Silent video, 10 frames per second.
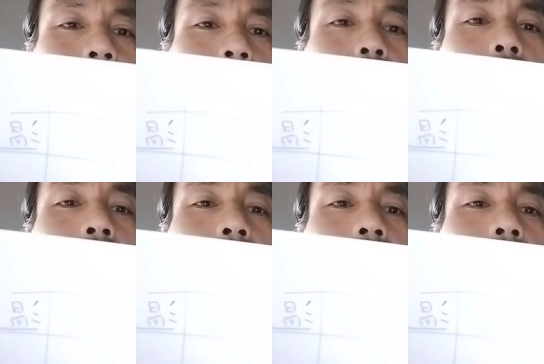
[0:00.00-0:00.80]

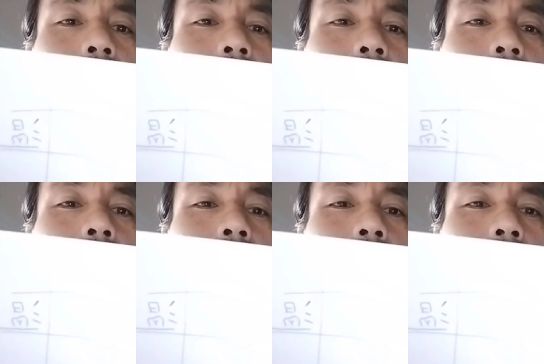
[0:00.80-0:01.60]
Quang.
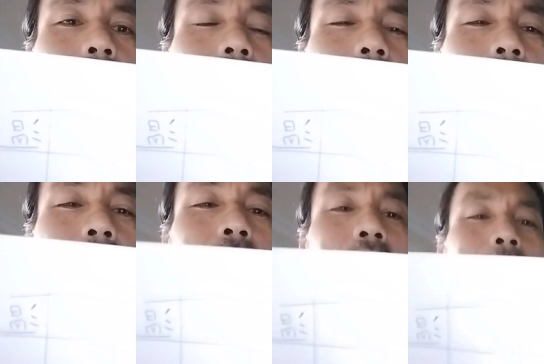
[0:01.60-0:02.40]
I
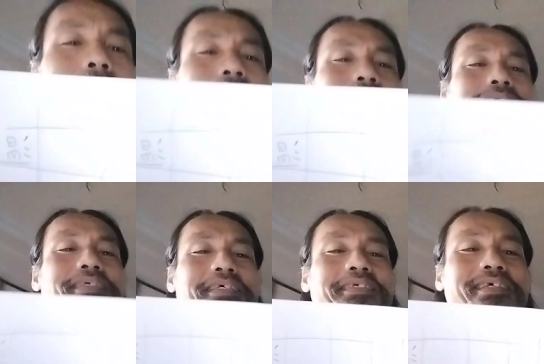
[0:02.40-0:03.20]
know, I mean
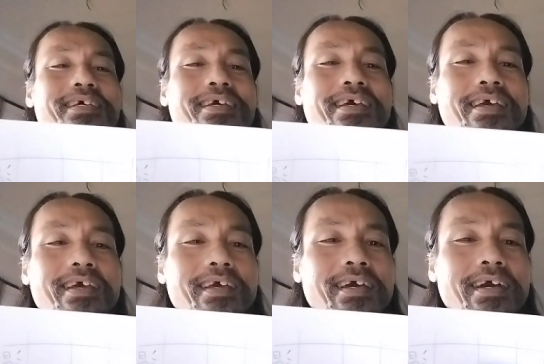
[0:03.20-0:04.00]

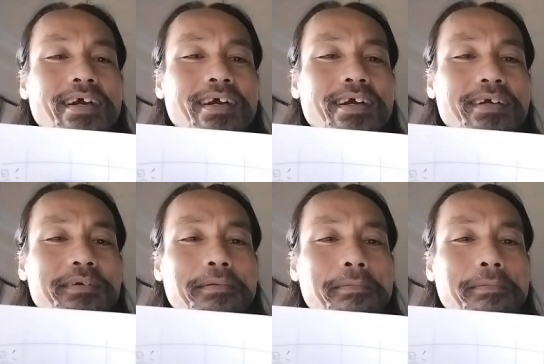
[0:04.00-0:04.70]
uh